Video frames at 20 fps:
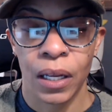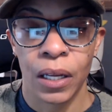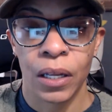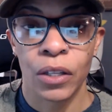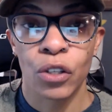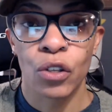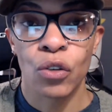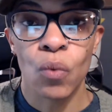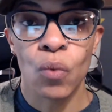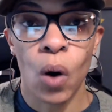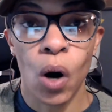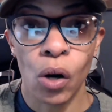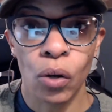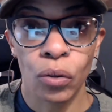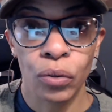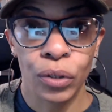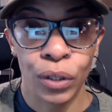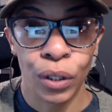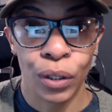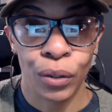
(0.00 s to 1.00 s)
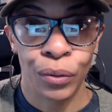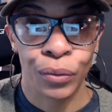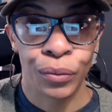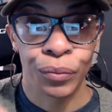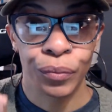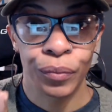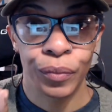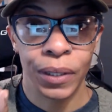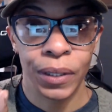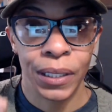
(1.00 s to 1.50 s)
You also
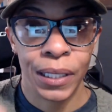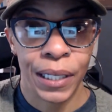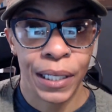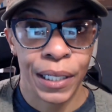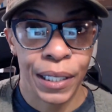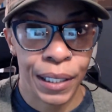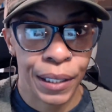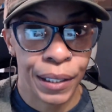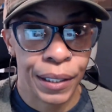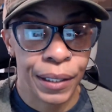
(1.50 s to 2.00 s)
need